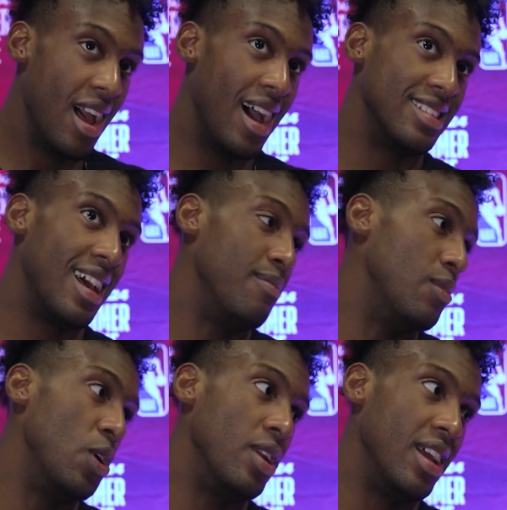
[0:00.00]
As I'm
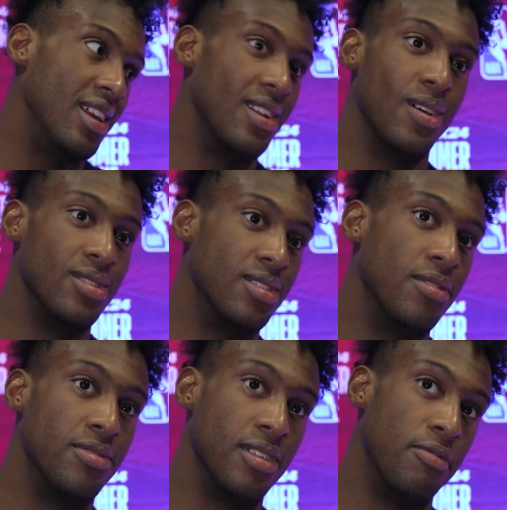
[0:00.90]
learning, the
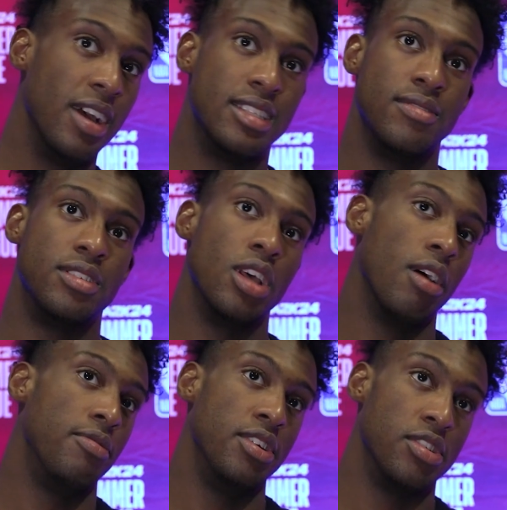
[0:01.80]
defensive
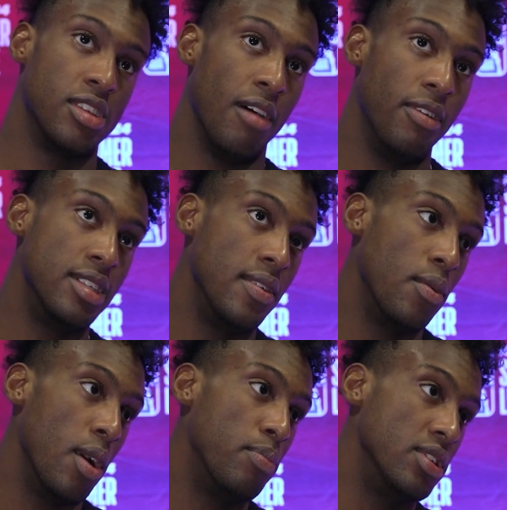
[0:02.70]
stuff and just offensively
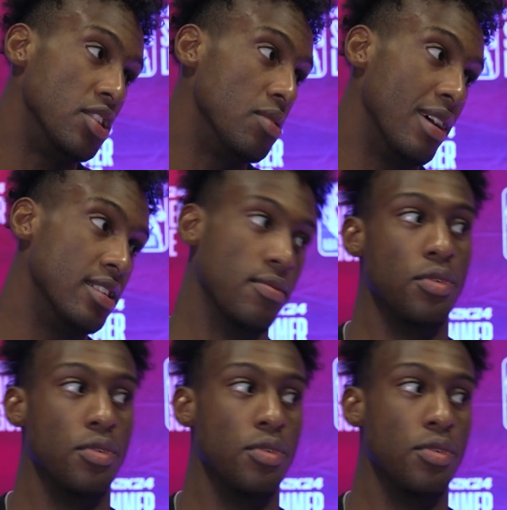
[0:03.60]
where to position myself,